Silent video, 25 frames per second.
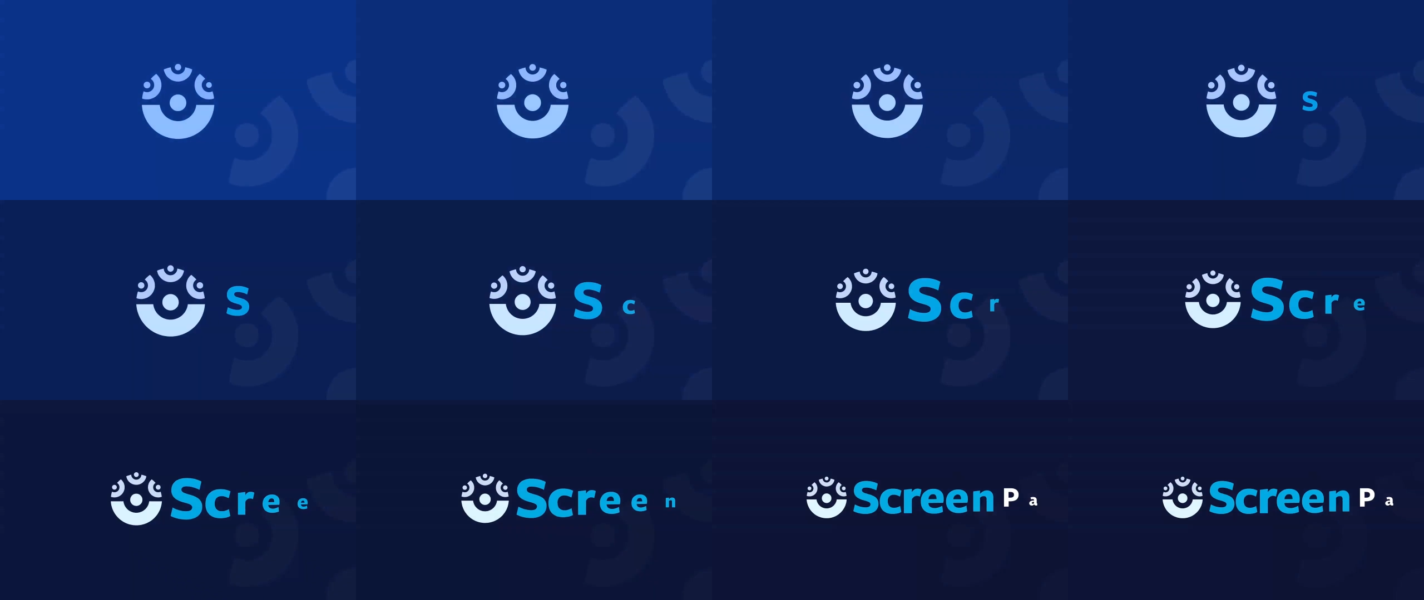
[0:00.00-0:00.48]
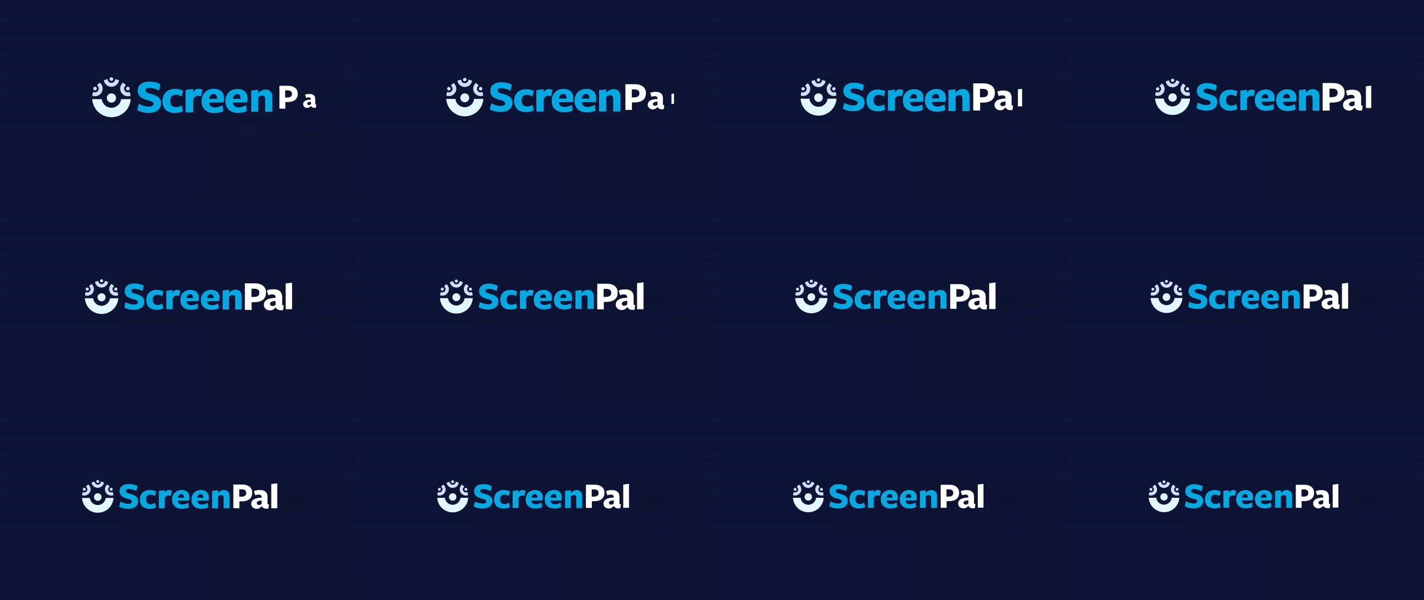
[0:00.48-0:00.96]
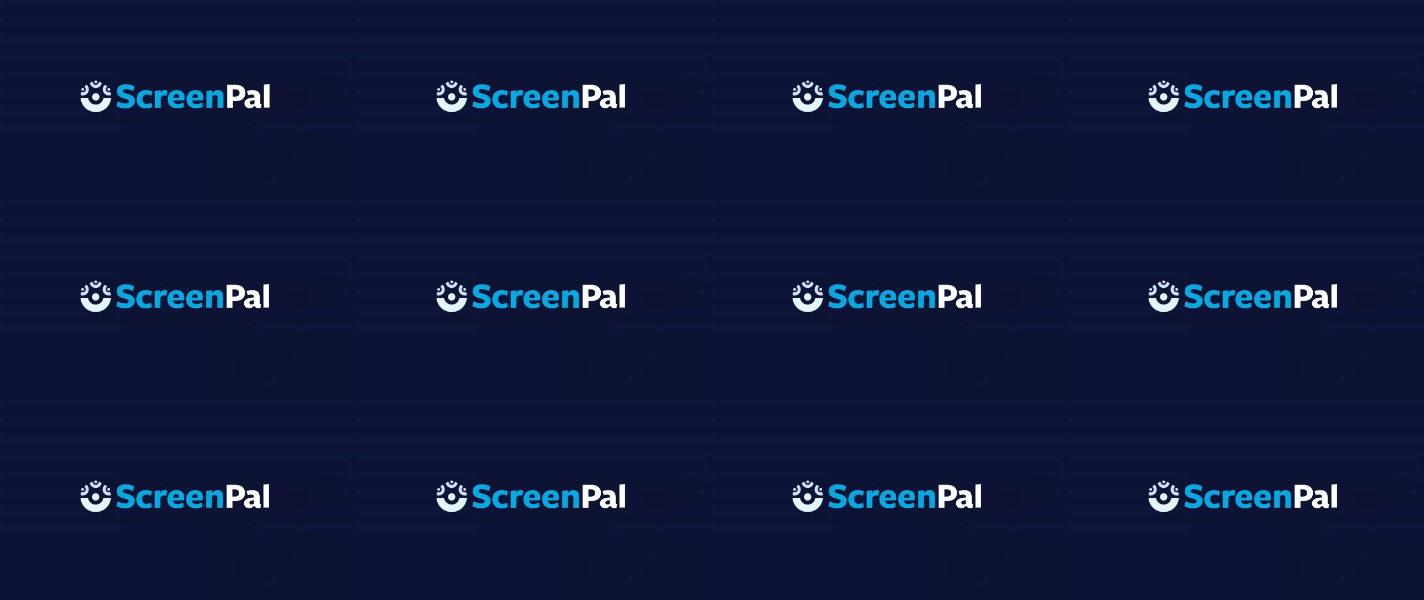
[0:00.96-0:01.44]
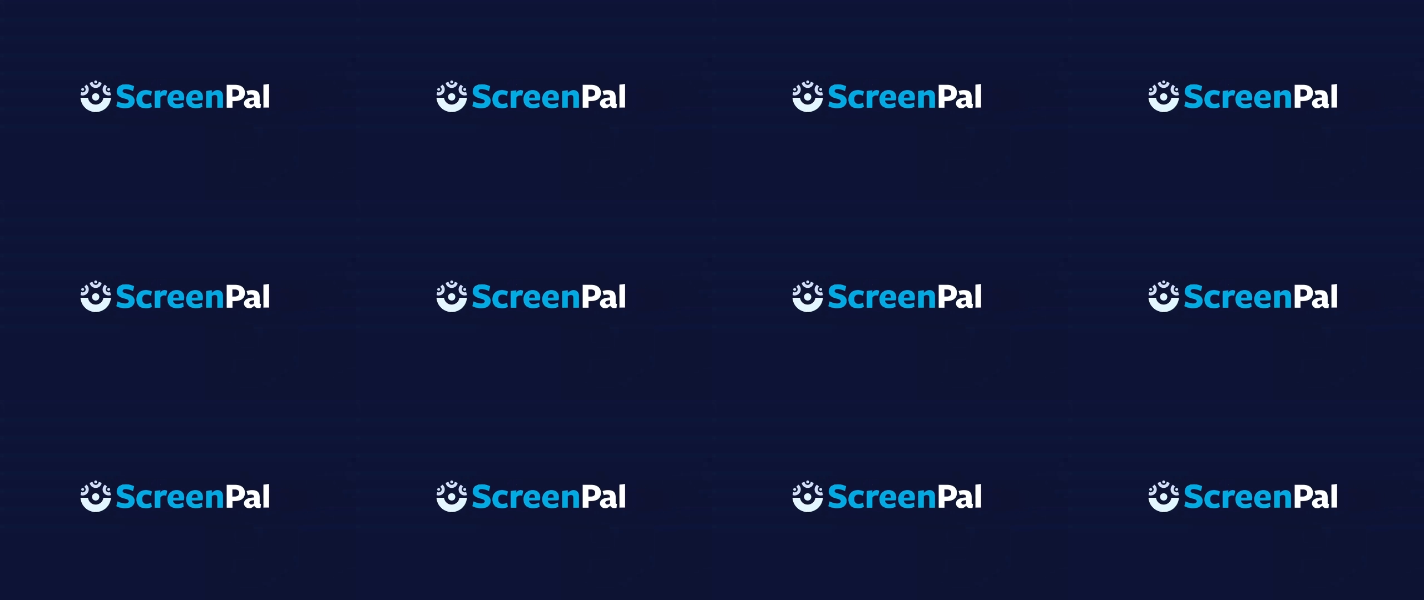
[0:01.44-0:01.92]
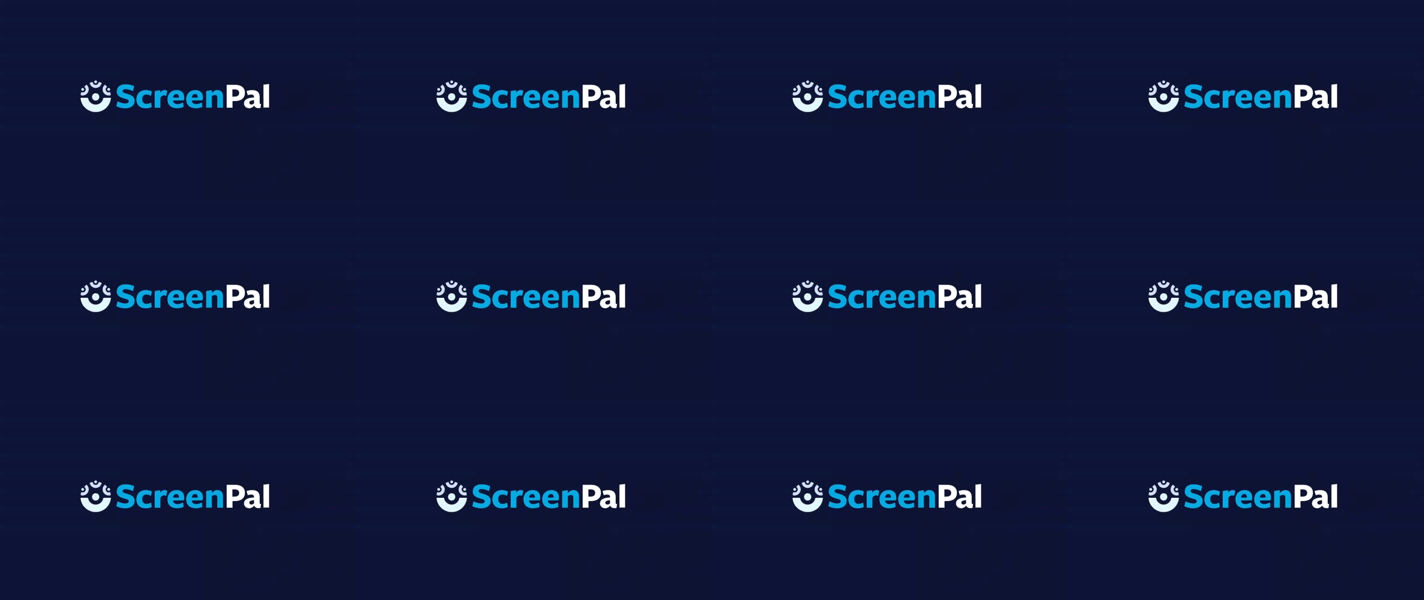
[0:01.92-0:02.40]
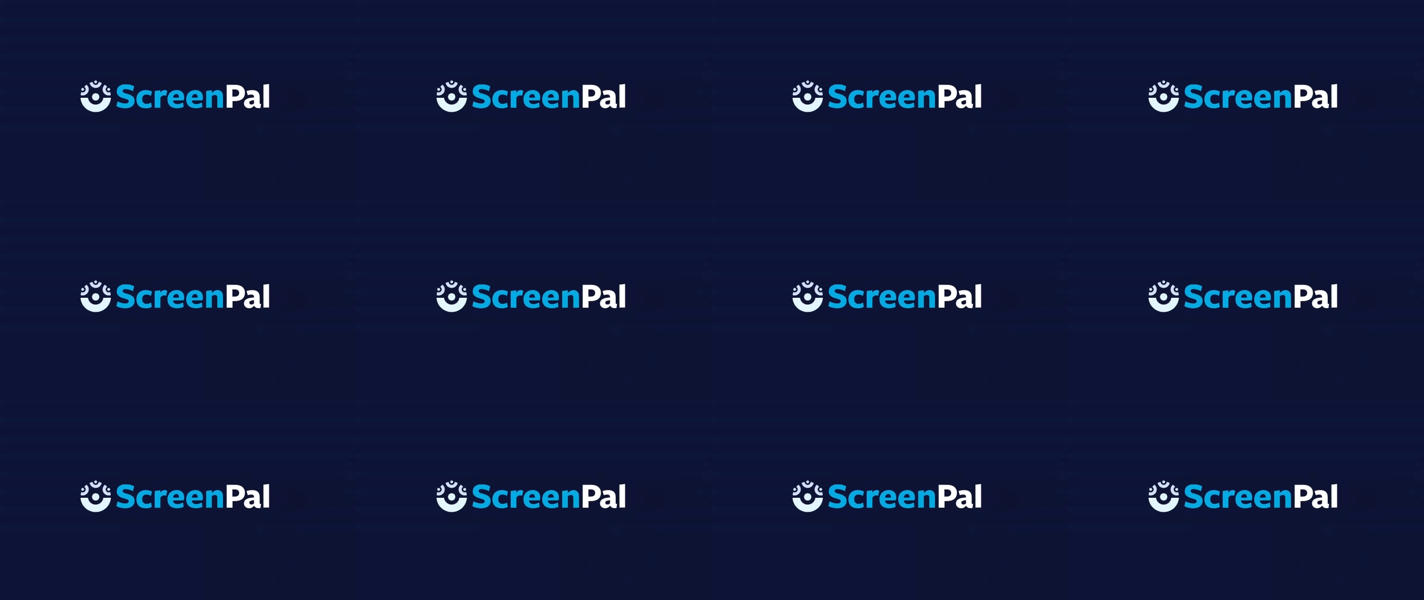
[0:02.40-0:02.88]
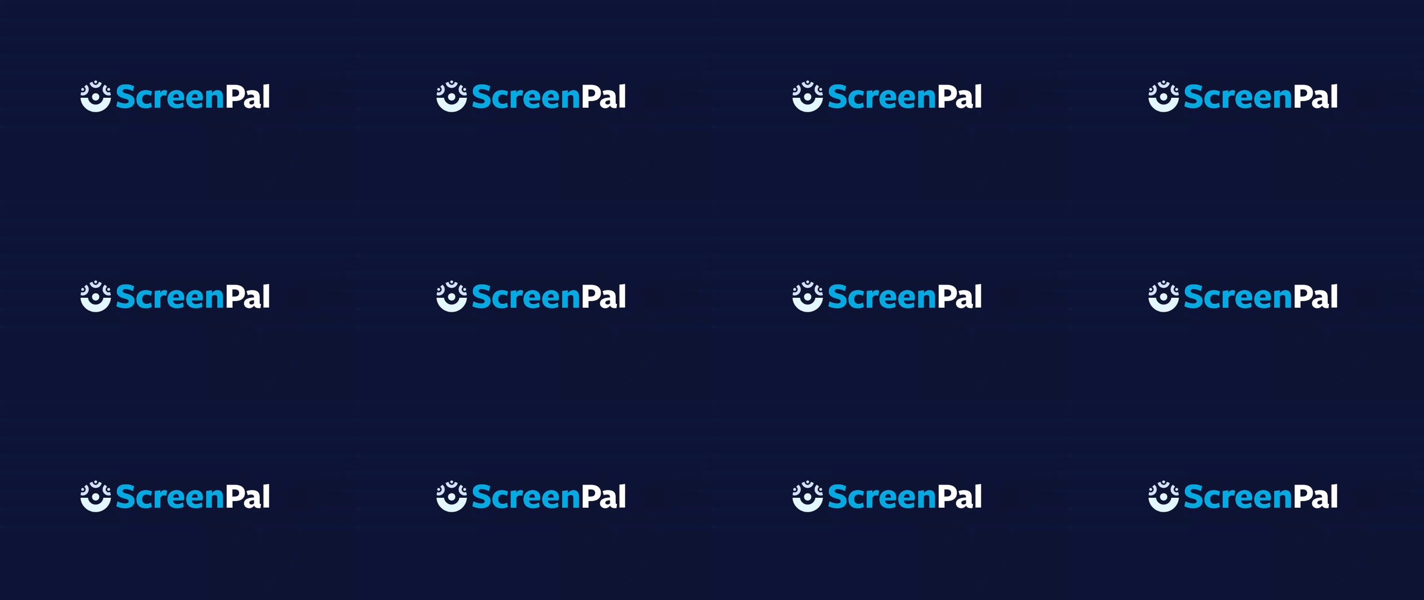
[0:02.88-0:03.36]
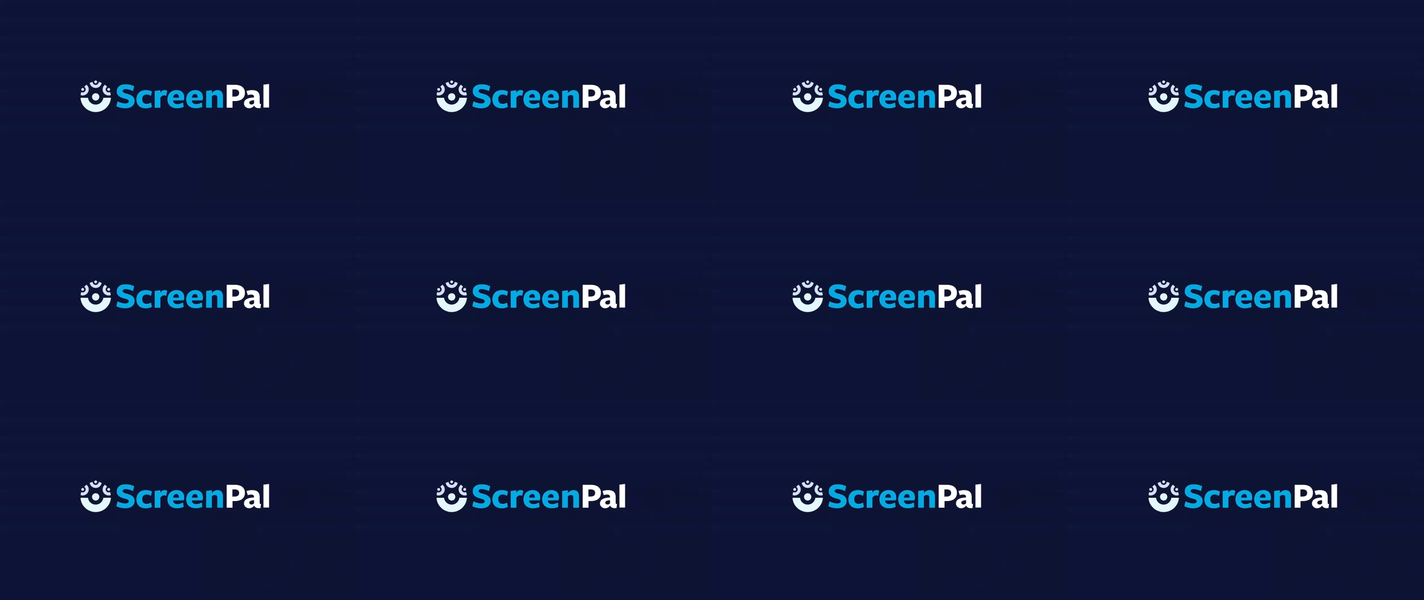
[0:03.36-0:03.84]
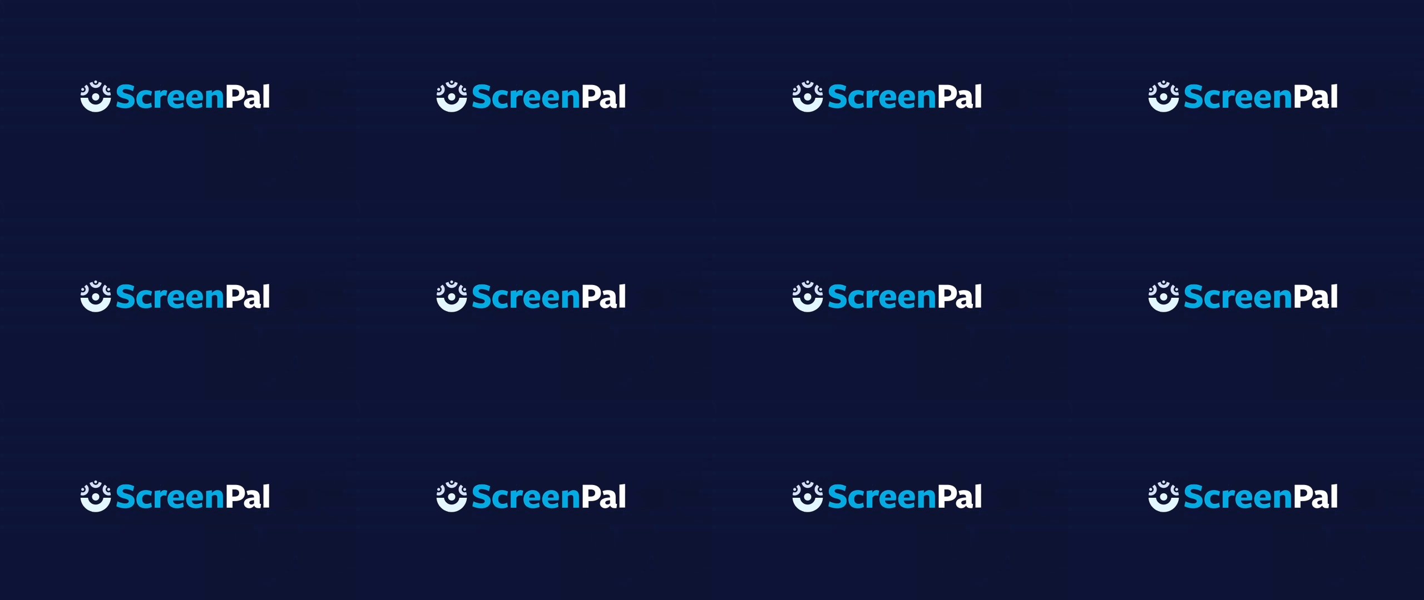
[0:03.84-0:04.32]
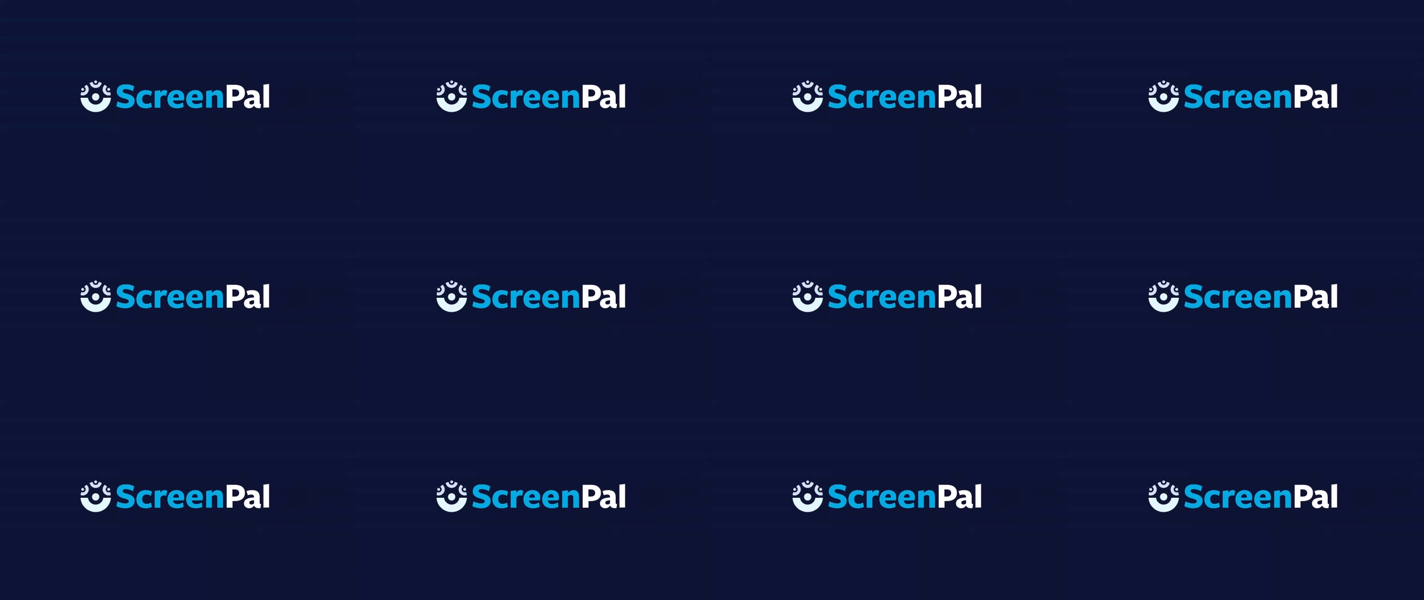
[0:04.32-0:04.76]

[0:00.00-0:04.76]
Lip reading: No face is visible, so there are no lips to read.